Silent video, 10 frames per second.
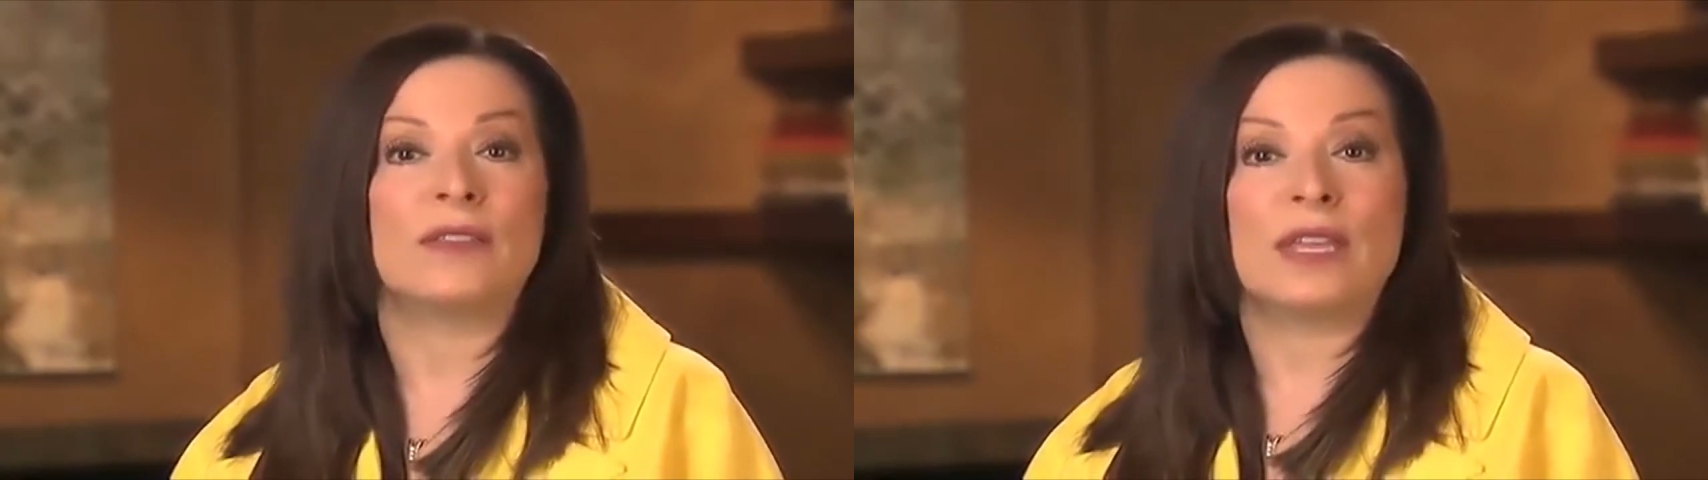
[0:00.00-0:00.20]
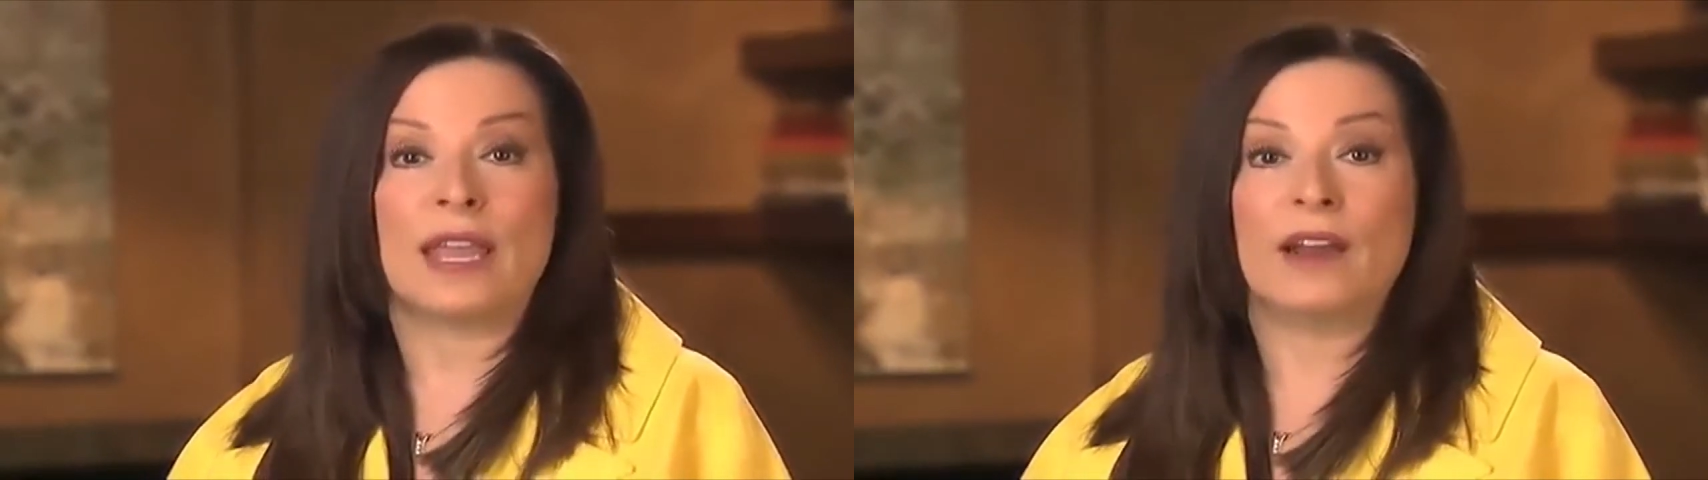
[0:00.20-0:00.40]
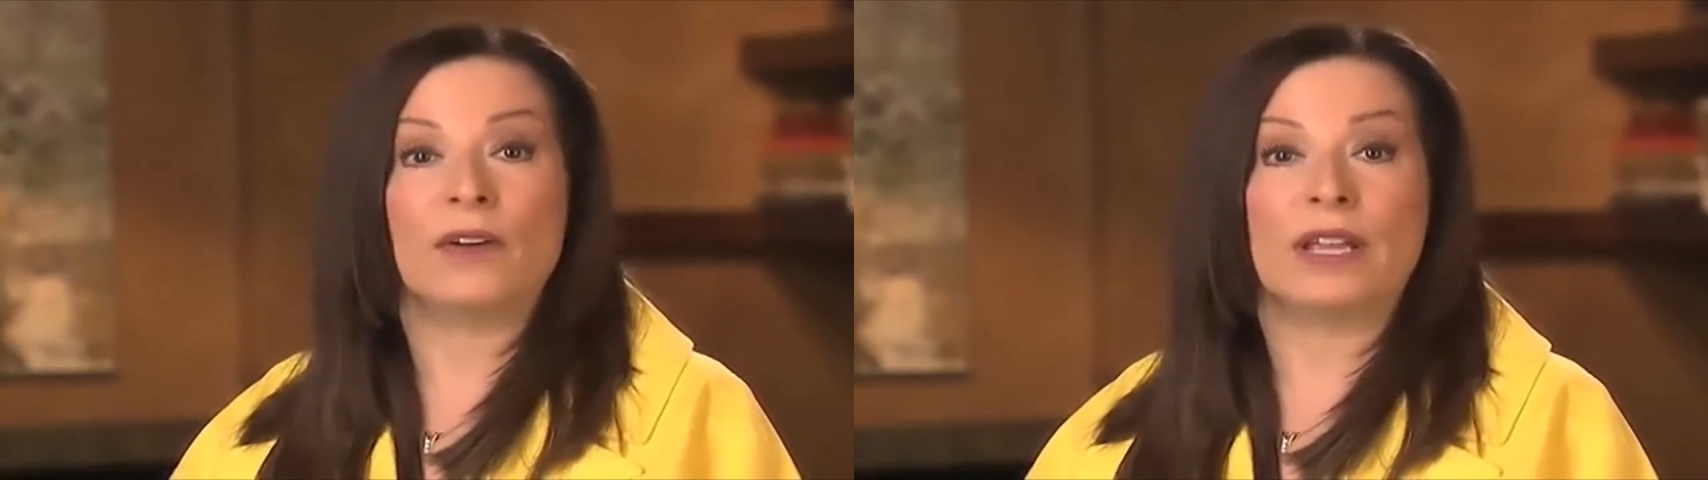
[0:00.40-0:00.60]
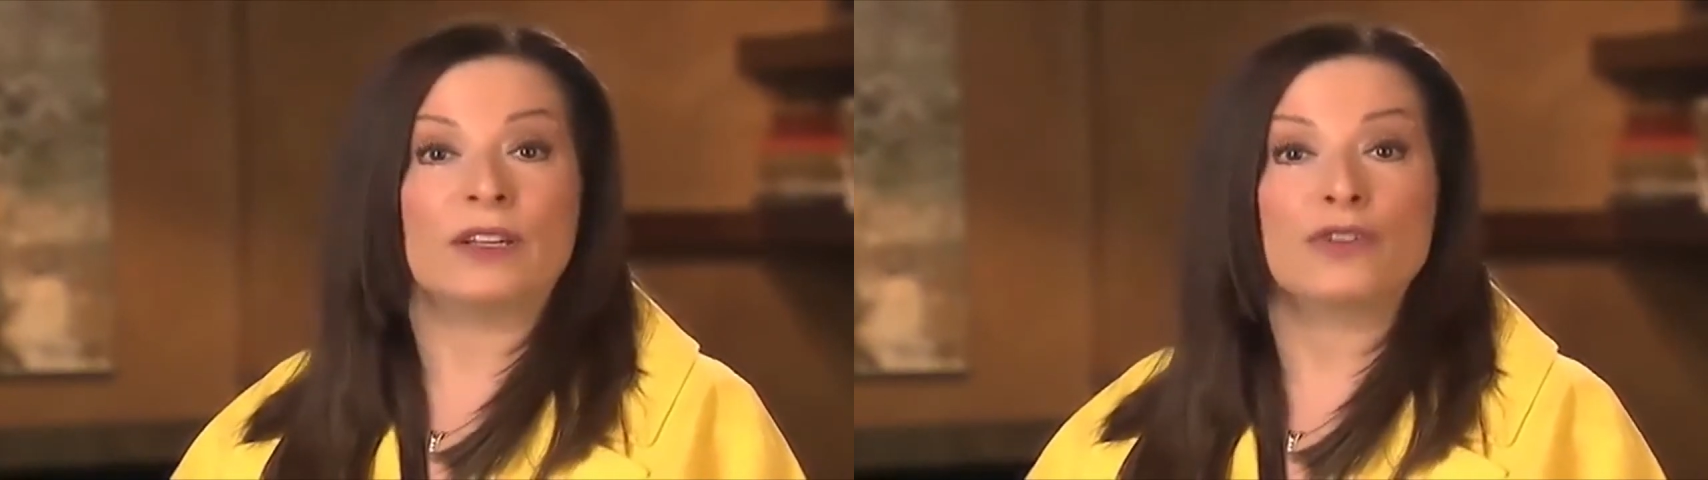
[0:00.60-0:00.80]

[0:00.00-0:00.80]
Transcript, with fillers: in the area